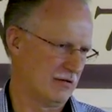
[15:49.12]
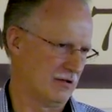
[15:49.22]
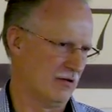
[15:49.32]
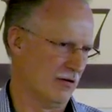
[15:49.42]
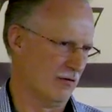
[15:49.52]

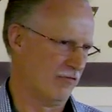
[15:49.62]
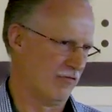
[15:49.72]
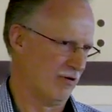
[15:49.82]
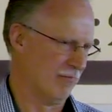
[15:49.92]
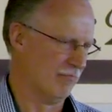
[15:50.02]
to go
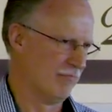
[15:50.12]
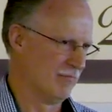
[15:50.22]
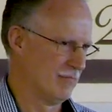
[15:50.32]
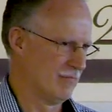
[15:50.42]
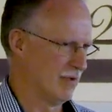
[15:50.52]
from
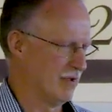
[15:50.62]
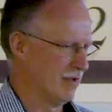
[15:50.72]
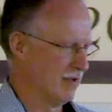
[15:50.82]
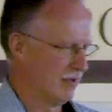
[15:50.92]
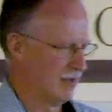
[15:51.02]

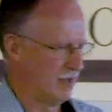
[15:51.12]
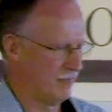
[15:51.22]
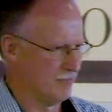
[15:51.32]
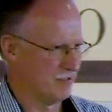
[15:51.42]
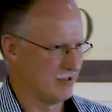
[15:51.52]
a
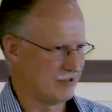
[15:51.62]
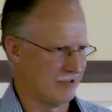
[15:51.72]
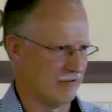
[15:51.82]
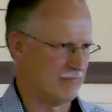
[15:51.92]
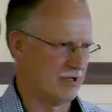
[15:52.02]

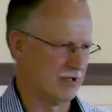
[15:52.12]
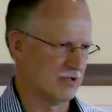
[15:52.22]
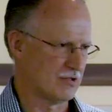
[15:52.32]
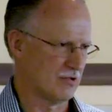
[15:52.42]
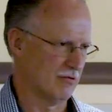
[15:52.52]
position of being
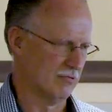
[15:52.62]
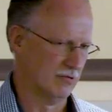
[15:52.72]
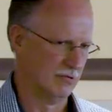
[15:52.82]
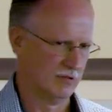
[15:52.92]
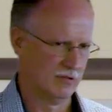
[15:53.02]

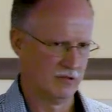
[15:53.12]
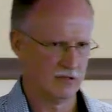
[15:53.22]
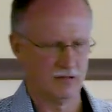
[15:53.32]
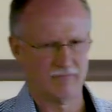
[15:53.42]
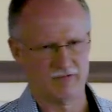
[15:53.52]
so
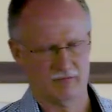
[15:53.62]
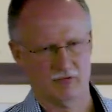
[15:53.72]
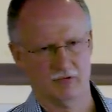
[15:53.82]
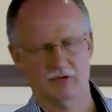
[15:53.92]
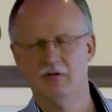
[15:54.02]

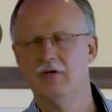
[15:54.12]
comfortable